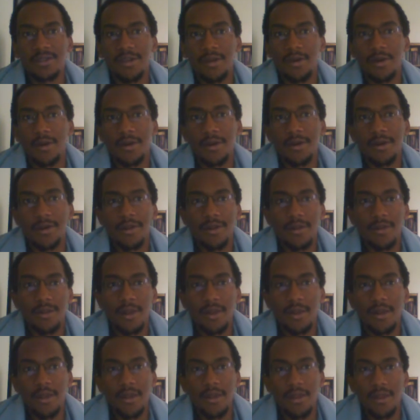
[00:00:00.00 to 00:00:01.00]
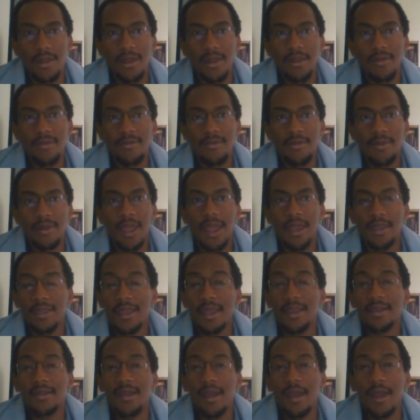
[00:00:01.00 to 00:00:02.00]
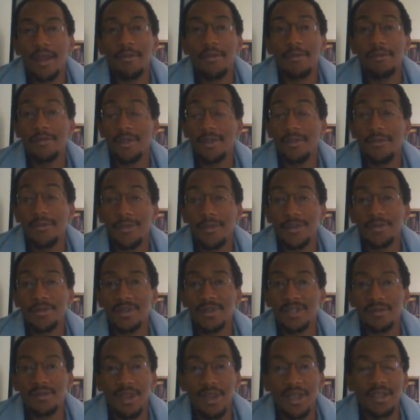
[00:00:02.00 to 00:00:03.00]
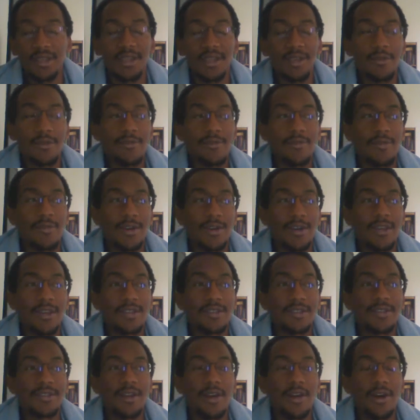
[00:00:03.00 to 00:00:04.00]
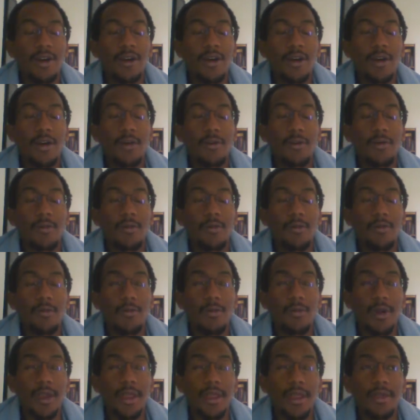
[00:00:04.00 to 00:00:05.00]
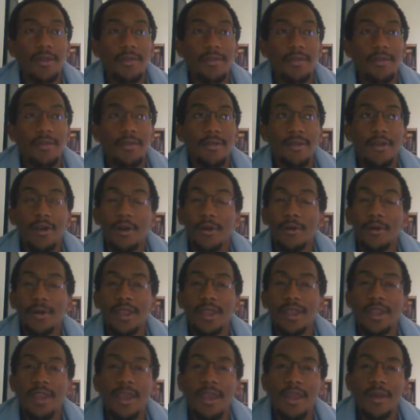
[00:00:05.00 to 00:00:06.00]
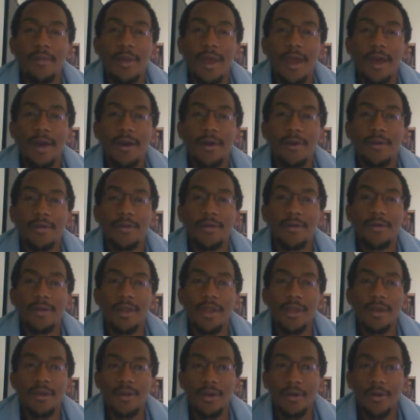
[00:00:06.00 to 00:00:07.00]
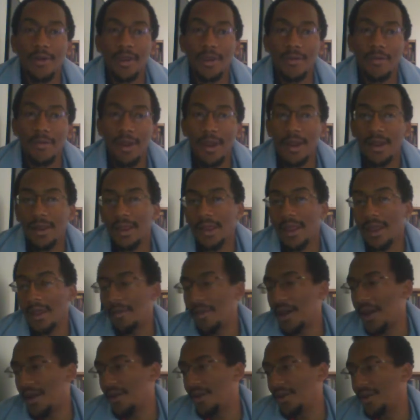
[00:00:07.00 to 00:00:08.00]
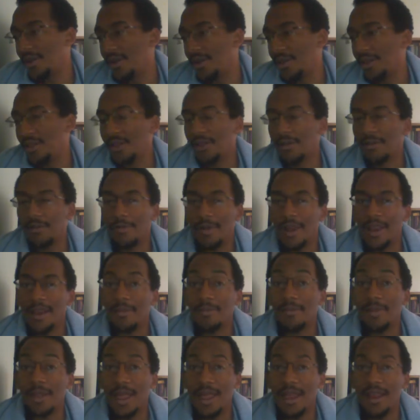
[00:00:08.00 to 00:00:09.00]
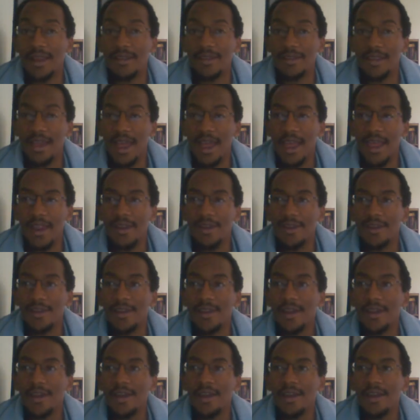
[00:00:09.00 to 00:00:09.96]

on the card. And at that time, it was the 1st best match. It was great. Cody and Brandy came out in this red and black attire.